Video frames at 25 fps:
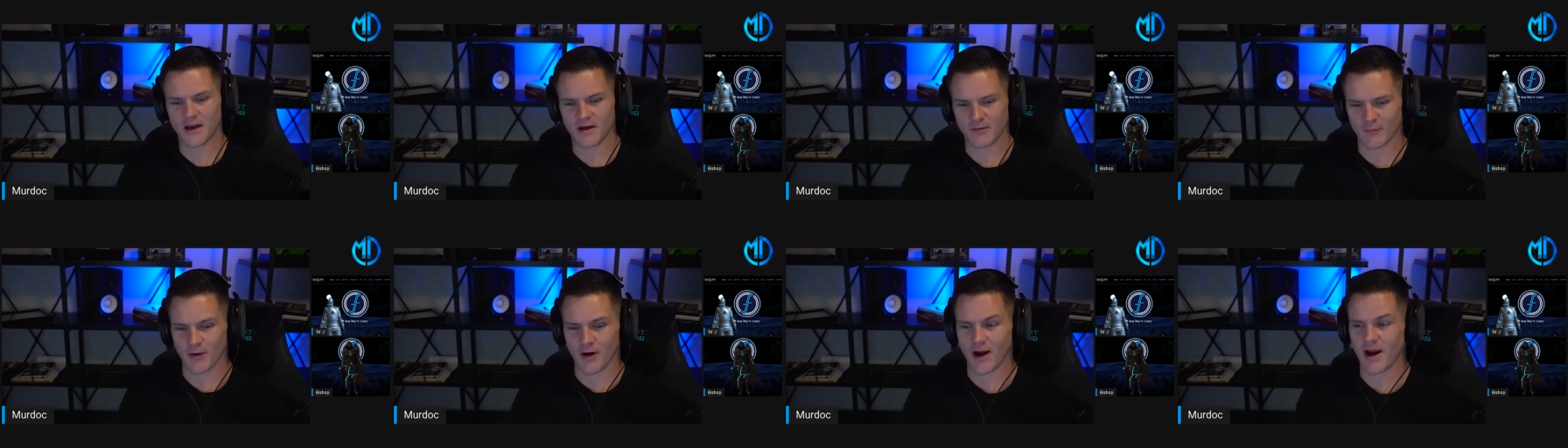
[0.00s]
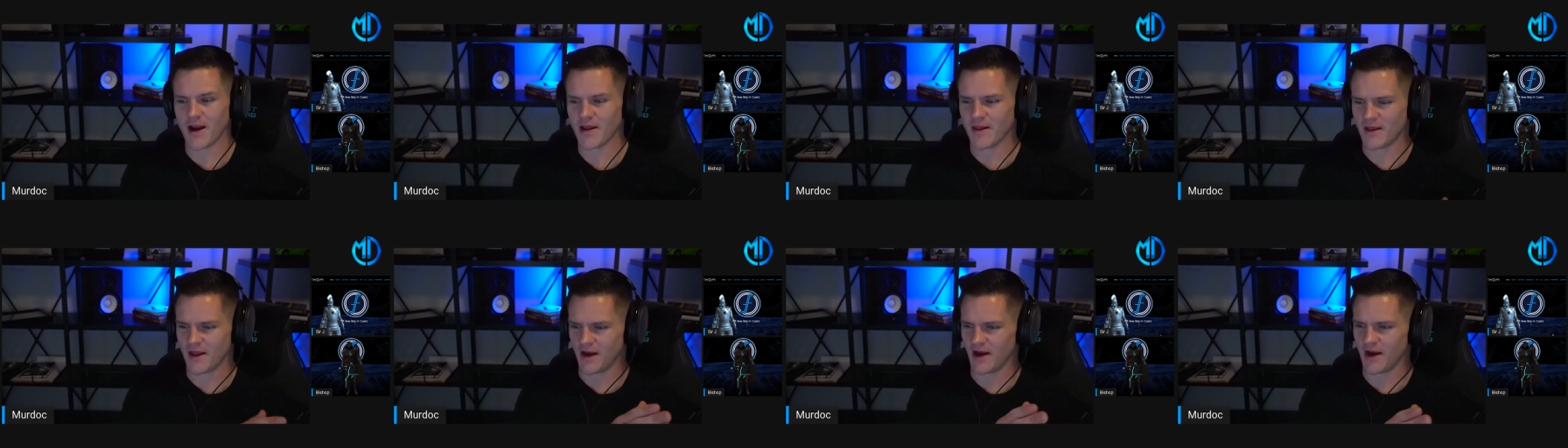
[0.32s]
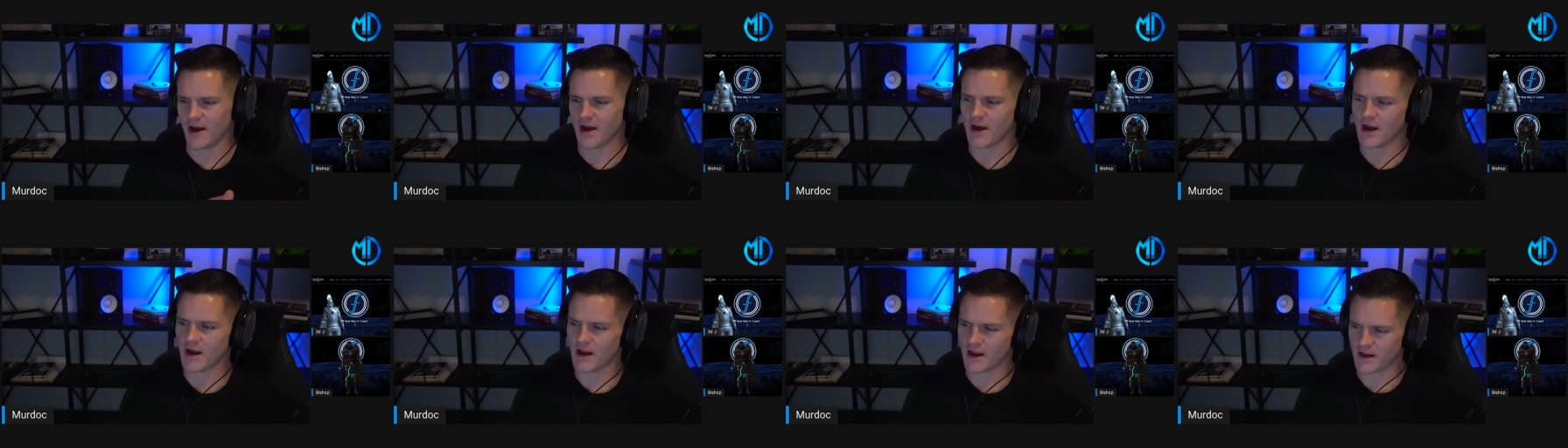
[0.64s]
right, and
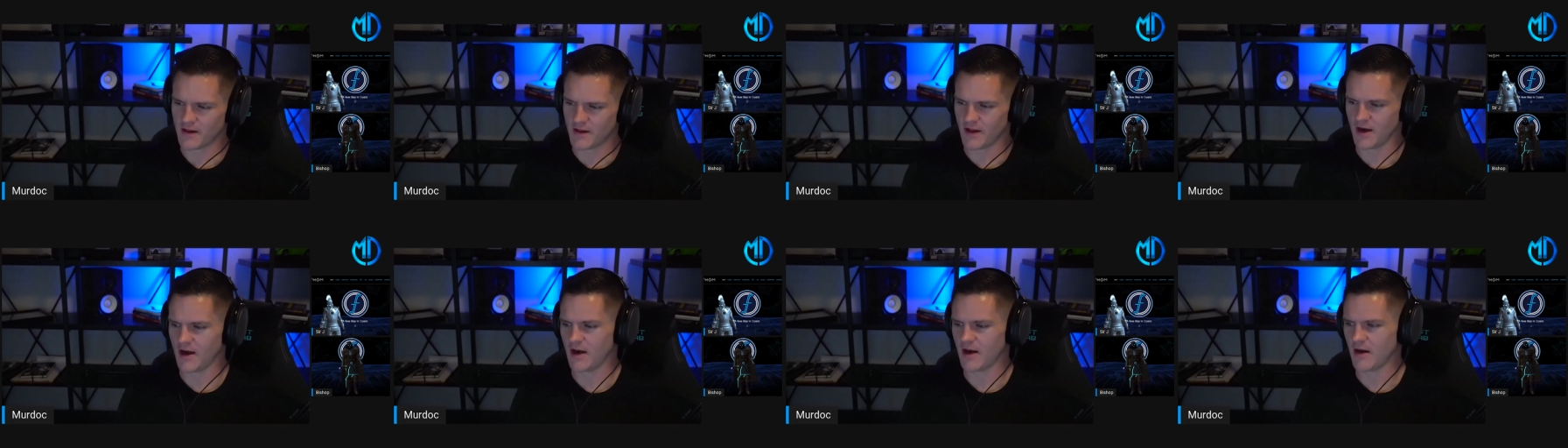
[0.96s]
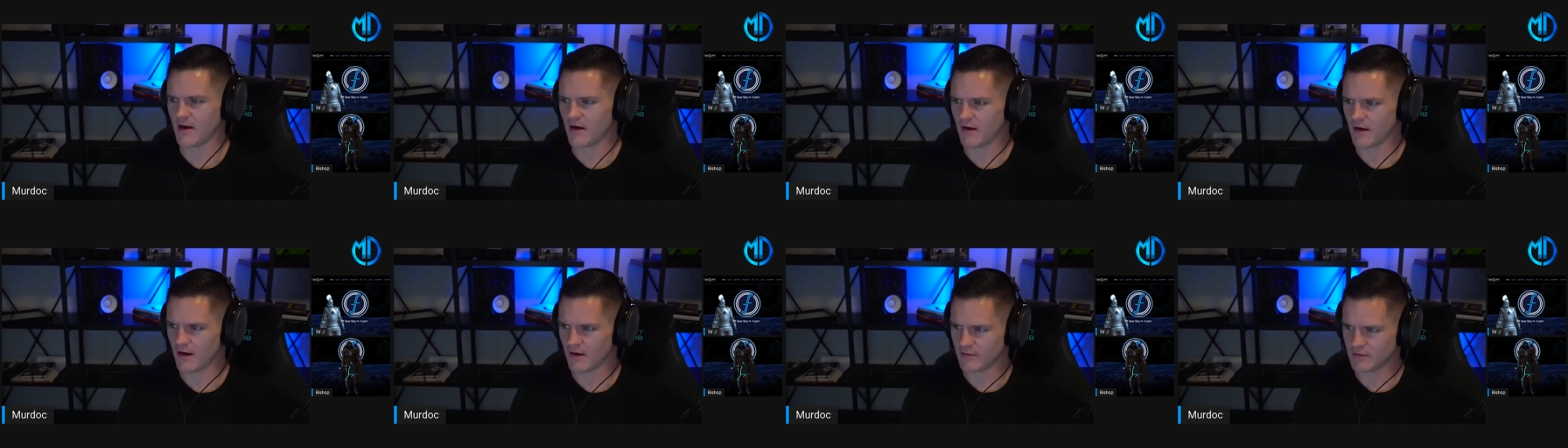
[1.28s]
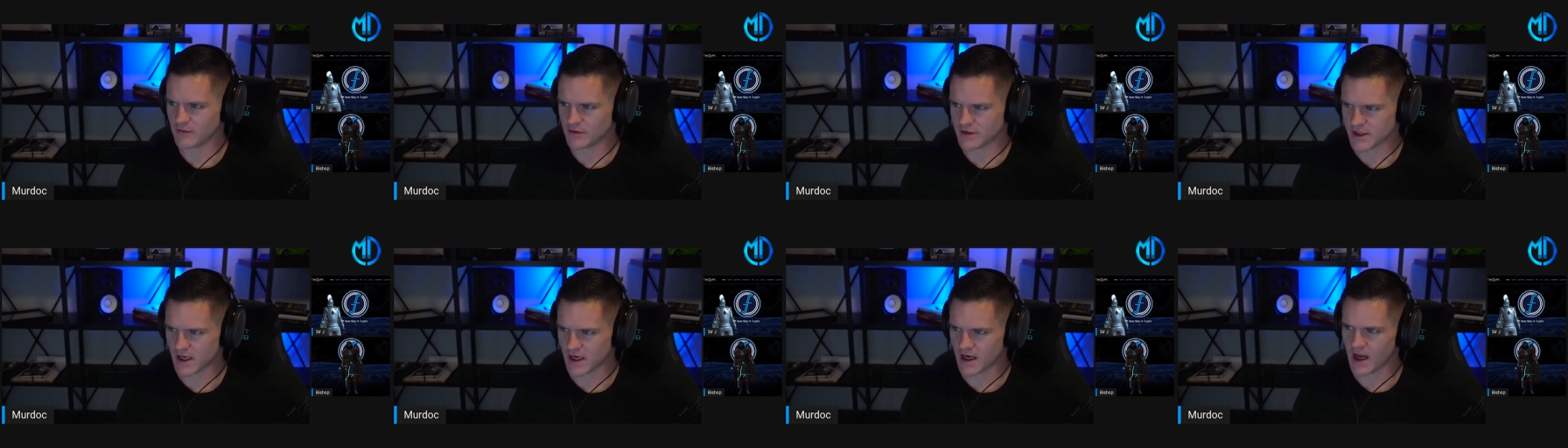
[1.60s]
then and then
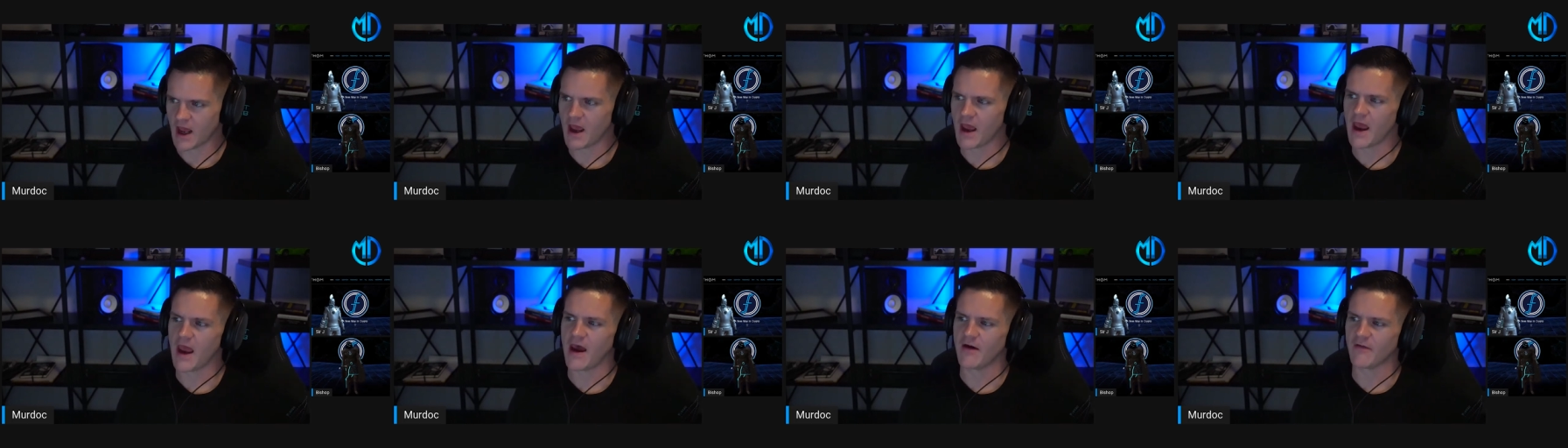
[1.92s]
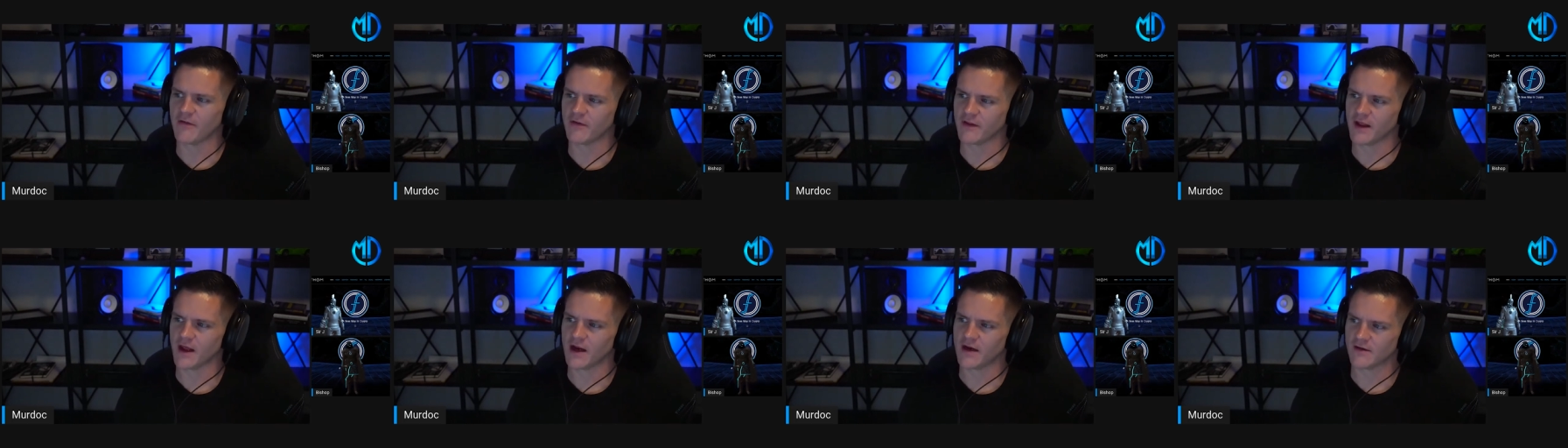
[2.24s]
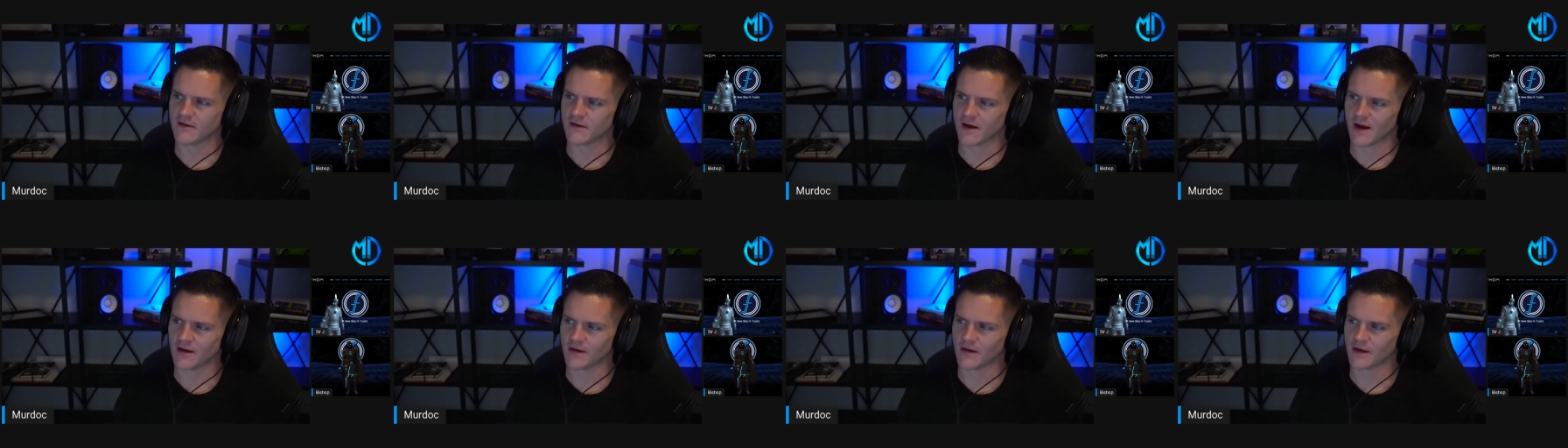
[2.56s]
you said half of that
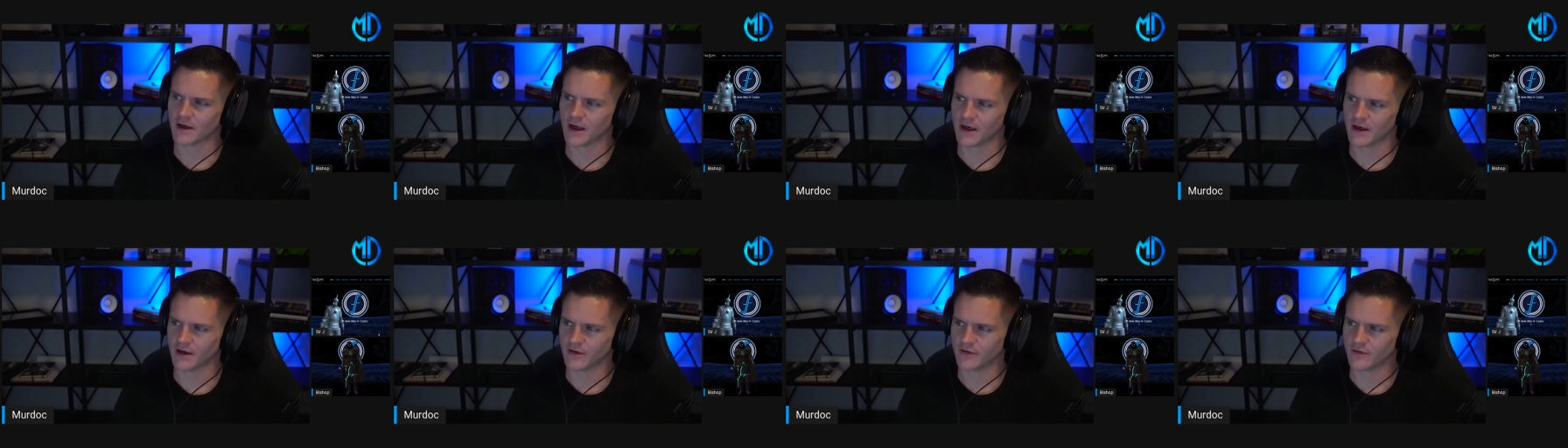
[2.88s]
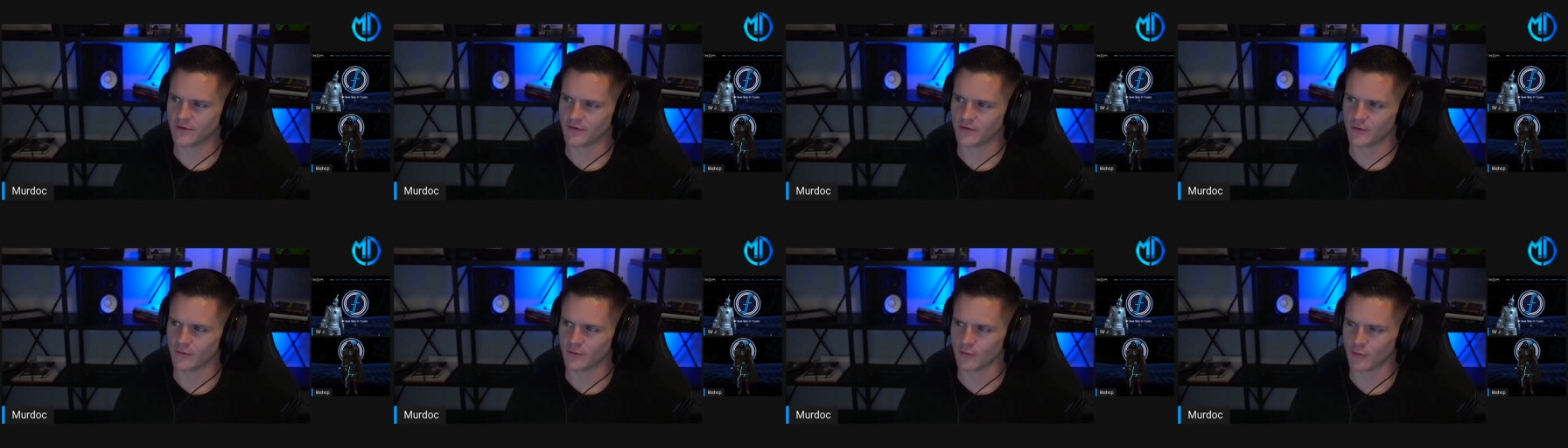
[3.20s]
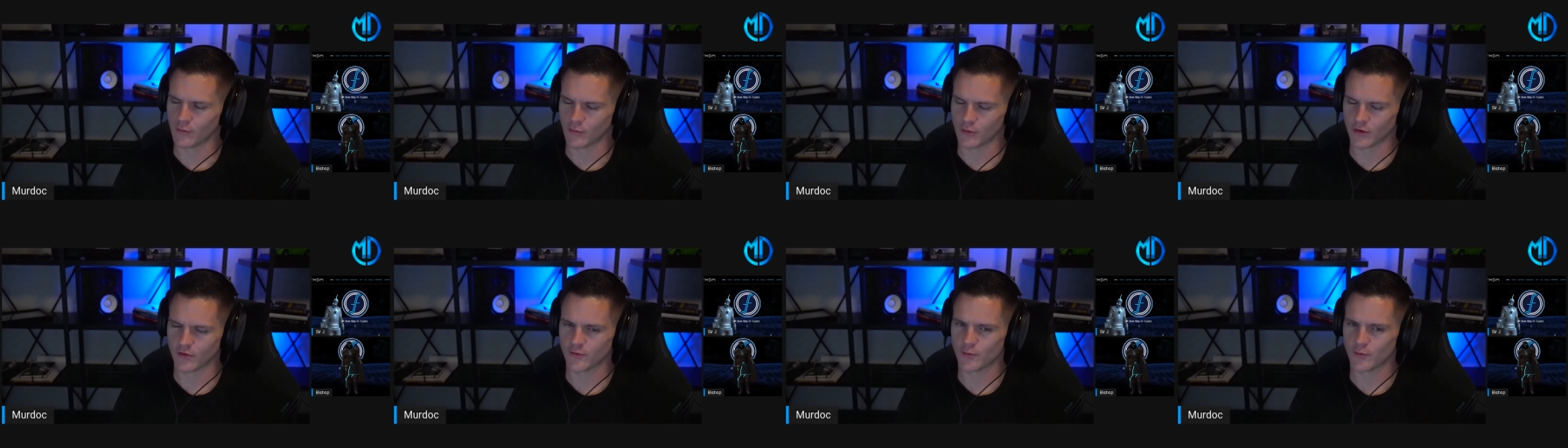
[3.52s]
is allocated to the
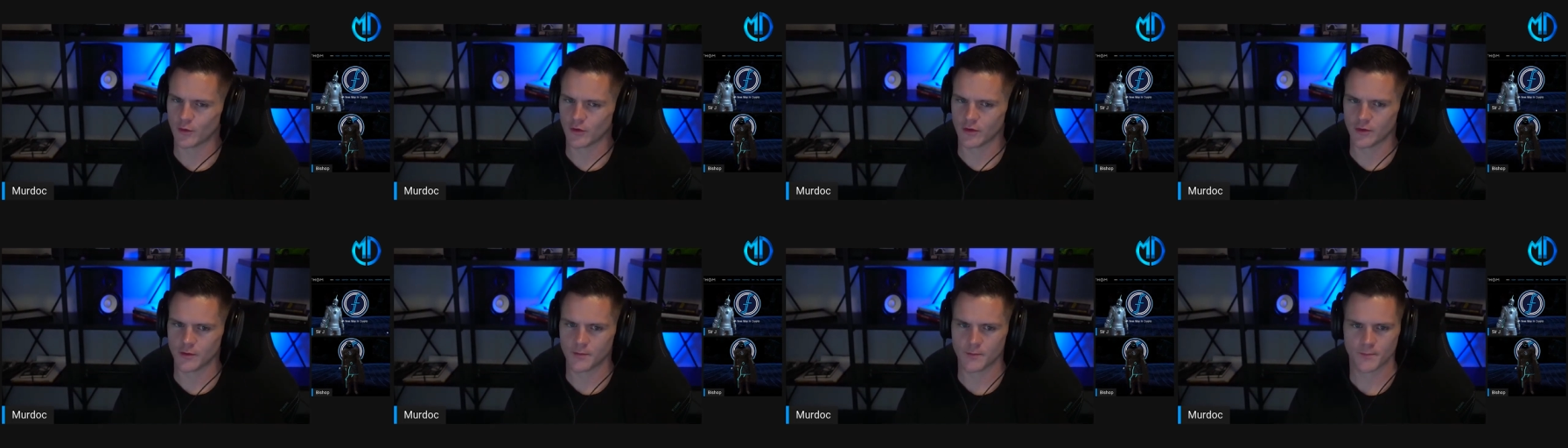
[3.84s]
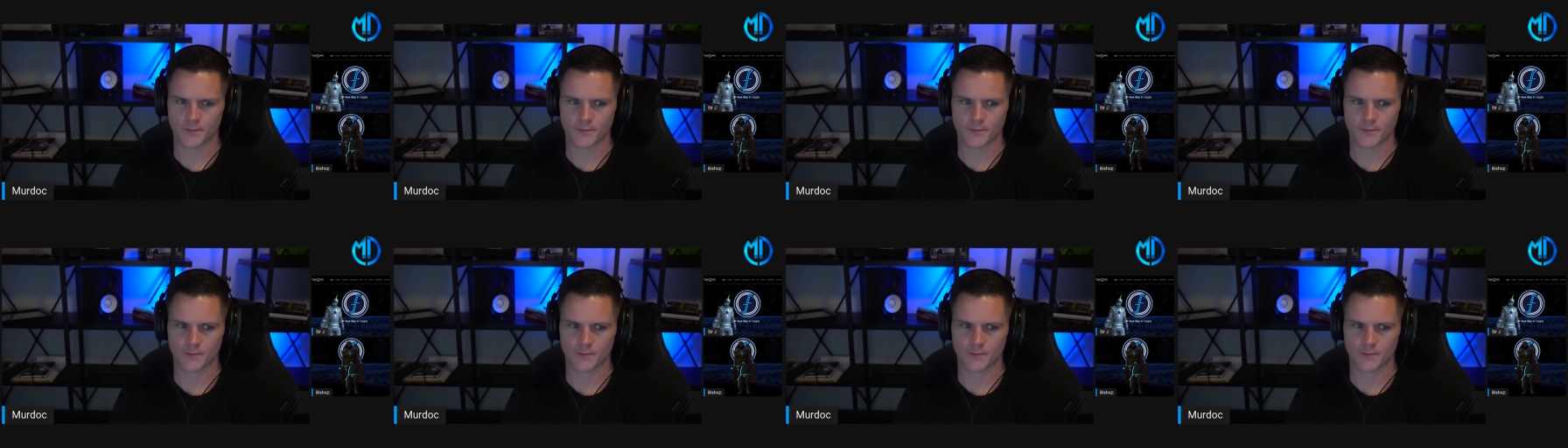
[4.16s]
rewards pool.